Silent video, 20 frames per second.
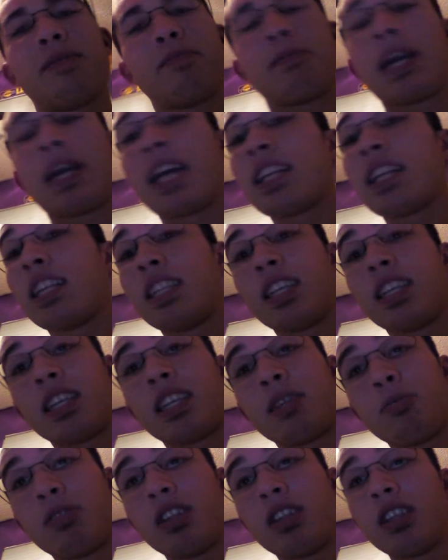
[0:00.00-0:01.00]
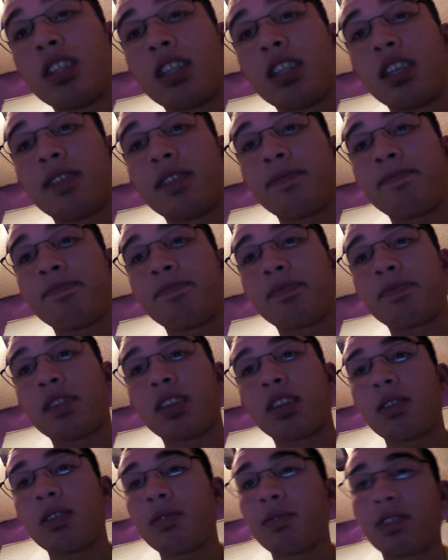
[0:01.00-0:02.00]
banning it completely,
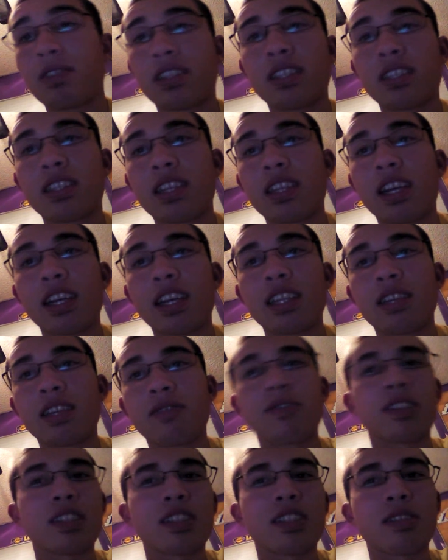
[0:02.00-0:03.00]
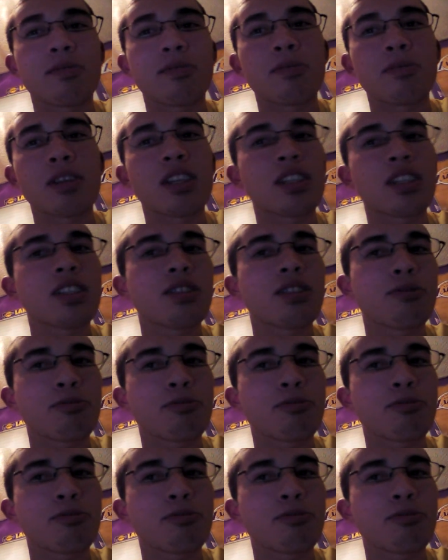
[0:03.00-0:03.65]
which I think was a little much.